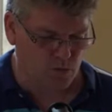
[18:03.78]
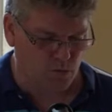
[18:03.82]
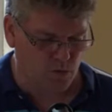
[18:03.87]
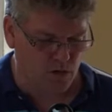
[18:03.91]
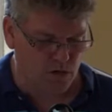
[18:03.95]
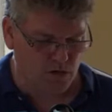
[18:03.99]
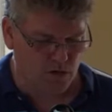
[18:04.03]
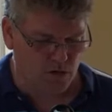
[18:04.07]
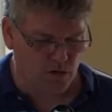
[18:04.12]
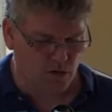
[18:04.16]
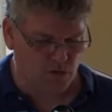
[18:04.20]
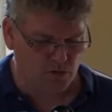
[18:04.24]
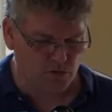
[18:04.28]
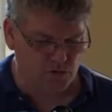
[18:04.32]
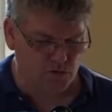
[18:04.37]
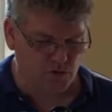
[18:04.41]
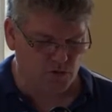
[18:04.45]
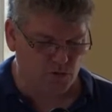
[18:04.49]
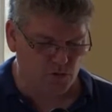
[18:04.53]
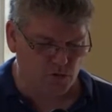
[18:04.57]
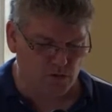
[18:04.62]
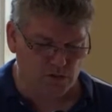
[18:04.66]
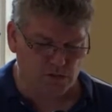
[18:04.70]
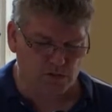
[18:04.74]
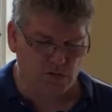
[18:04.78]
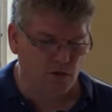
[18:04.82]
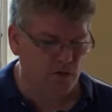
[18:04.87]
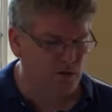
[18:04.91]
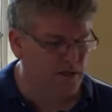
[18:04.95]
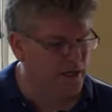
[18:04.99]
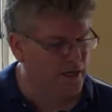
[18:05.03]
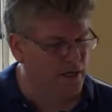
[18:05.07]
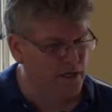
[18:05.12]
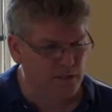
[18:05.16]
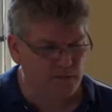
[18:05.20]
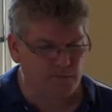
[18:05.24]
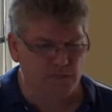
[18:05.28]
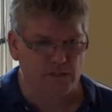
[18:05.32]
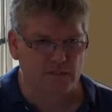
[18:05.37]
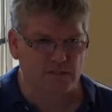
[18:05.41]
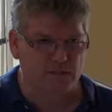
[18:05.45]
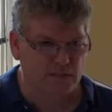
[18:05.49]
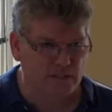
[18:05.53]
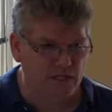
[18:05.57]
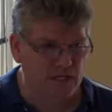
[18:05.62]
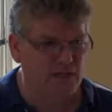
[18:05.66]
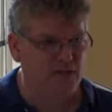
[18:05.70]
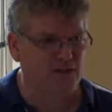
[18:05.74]
work, goals, school. It's okay to be
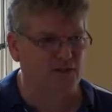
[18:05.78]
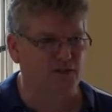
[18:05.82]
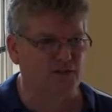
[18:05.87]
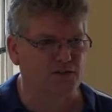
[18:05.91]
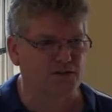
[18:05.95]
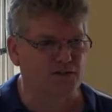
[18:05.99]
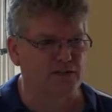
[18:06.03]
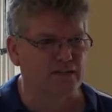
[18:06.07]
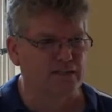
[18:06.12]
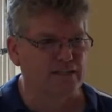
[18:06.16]
single.